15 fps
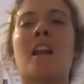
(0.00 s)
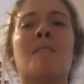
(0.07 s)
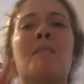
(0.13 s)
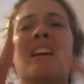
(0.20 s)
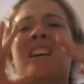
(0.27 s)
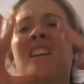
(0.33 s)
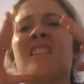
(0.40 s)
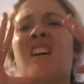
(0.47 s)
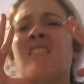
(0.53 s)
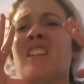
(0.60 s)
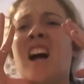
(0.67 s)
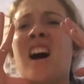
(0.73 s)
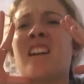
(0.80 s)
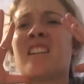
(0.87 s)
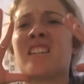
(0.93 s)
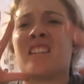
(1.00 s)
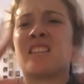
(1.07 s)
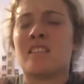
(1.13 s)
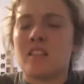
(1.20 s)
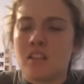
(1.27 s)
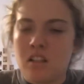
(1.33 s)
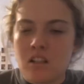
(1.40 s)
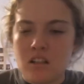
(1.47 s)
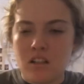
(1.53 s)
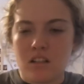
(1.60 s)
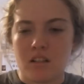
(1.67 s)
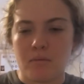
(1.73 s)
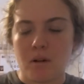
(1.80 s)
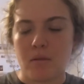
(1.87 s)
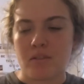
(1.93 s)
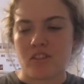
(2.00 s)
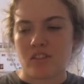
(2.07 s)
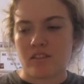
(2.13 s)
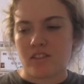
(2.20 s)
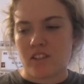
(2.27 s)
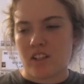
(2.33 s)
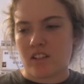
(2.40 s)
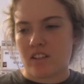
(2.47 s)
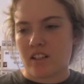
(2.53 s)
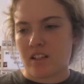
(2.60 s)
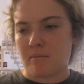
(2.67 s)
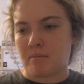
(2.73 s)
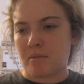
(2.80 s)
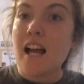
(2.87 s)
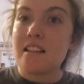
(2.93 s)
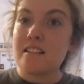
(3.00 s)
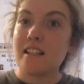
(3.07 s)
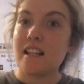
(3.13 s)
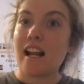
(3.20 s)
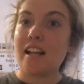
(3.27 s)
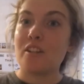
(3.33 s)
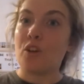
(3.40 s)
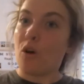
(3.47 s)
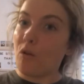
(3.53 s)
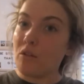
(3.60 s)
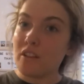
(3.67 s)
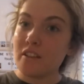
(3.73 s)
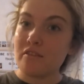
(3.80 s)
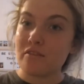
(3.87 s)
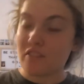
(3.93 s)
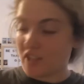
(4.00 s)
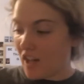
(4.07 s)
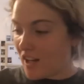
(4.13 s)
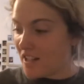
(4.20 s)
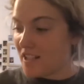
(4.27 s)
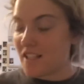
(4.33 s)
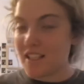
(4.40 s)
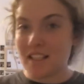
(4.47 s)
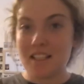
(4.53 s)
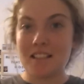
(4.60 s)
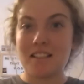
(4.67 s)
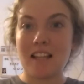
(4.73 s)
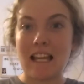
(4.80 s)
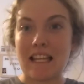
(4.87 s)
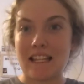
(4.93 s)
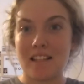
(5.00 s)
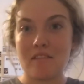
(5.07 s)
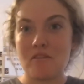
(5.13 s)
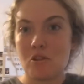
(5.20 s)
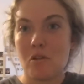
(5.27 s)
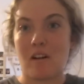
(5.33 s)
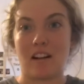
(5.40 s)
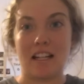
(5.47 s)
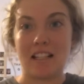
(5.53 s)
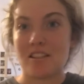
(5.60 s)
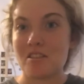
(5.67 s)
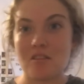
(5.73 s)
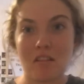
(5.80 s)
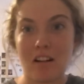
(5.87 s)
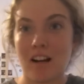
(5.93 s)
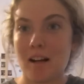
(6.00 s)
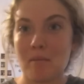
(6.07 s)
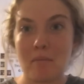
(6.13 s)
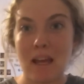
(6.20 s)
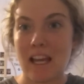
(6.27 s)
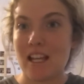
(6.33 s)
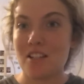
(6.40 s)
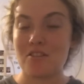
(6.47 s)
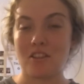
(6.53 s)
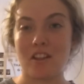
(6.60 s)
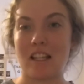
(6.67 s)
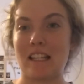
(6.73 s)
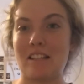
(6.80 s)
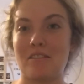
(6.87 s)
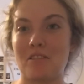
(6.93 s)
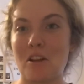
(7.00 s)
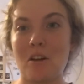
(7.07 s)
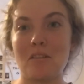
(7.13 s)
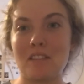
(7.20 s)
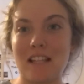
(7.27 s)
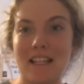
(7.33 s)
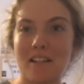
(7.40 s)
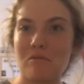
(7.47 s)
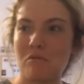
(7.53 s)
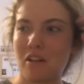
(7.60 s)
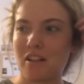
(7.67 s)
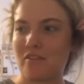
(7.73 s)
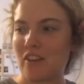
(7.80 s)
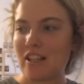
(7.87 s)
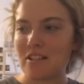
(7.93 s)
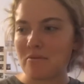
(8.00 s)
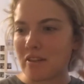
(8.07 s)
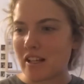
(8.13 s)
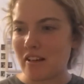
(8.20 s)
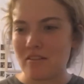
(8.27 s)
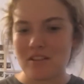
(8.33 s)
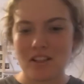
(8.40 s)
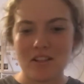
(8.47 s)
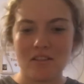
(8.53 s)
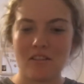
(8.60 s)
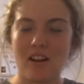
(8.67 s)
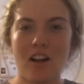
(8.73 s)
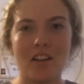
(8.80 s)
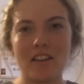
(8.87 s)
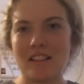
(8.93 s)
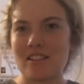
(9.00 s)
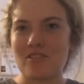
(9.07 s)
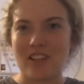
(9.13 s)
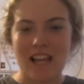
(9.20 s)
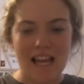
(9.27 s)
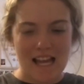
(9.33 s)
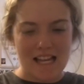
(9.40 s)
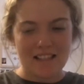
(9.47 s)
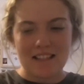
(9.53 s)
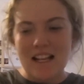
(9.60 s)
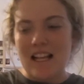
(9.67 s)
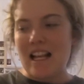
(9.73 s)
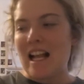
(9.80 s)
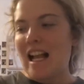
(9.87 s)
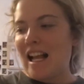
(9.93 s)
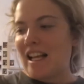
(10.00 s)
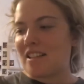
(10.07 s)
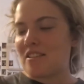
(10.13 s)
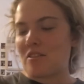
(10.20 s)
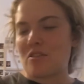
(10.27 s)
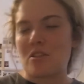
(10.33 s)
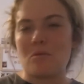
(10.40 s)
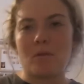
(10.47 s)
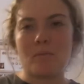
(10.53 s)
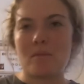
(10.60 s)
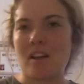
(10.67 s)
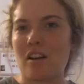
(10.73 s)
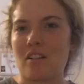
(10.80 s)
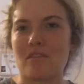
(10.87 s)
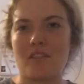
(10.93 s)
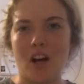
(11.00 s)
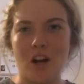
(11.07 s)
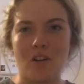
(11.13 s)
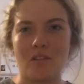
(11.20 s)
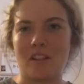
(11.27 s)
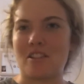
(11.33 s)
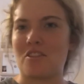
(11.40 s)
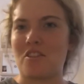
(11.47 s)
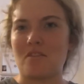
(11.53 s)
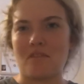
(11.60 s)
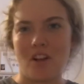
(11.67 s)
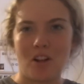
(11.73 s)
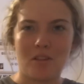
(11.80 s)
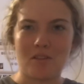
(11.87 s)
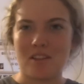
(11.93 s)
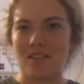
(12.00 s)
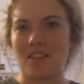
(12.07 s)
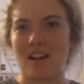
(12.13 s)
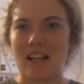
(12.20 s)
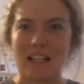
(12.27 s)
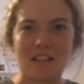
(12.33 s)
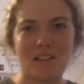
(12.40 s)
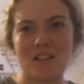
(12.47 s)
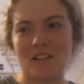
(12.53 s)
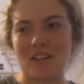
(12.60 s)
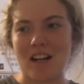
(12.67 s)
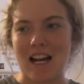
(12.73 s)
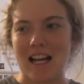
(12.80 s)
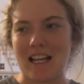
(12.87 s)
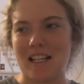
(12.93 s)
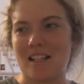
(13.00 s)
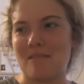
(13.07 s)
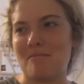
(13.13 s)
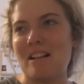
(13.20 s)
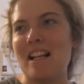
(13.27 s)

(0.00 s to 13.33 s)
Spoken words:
I'm like, no. I probably shouldn't say her name. I said, I totally forgot to give you our Instagram page so that you know what events we go to and all this jazz. And so she whips out her phone and she follows us on Instagram.